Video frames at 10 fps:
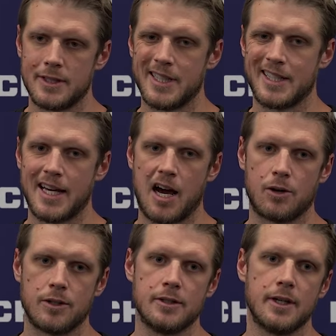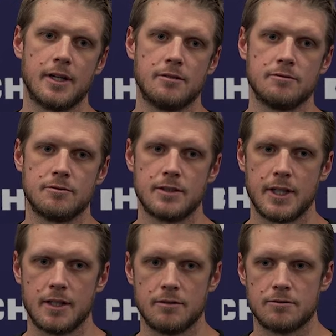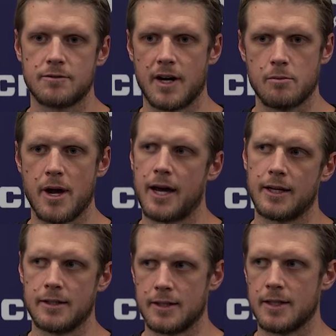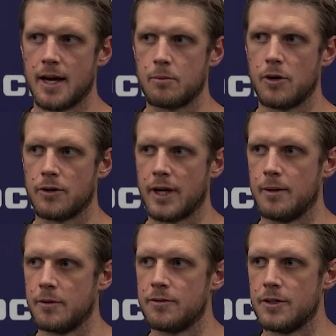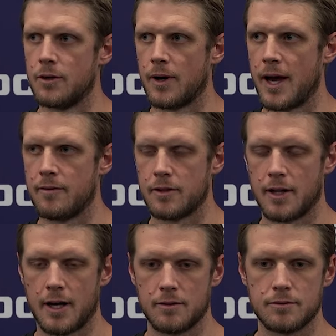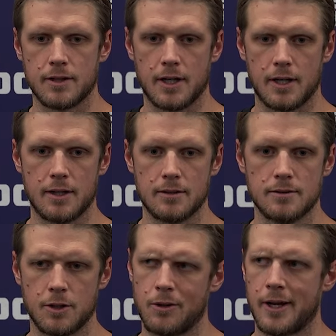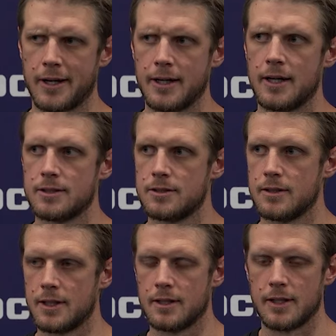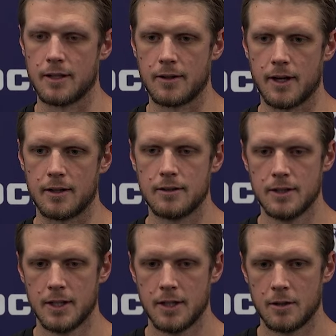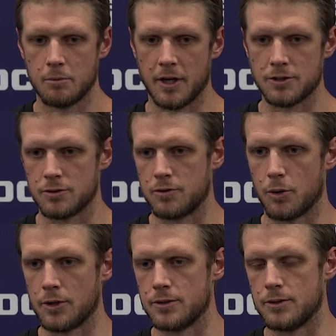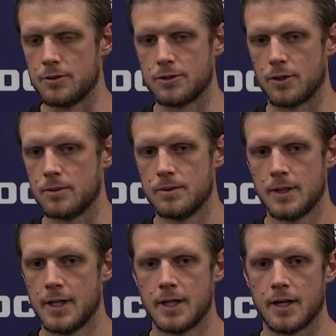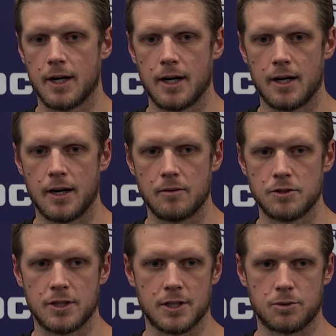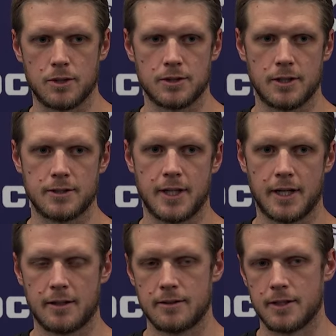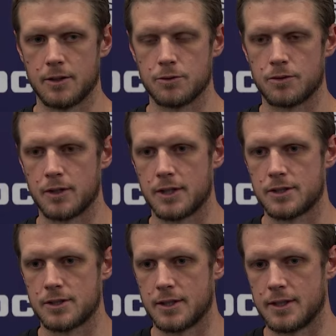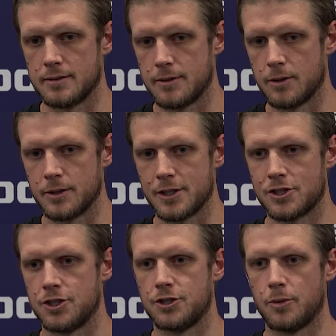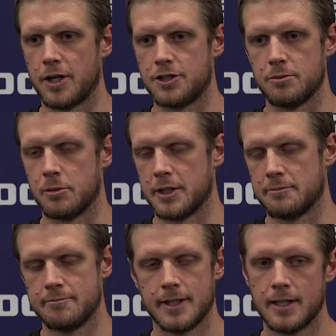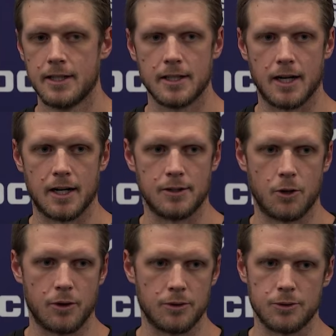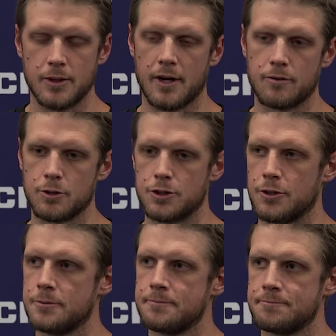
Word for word: get down and, and, and fight back in, in that ball game if you don't have a lot of uh, you know a lot of guts and, and a lot of mental fortitude. So uh, obviously that's what it's going to take you know for us uh, you know in this situation. But uh, no, they'll do that for sure.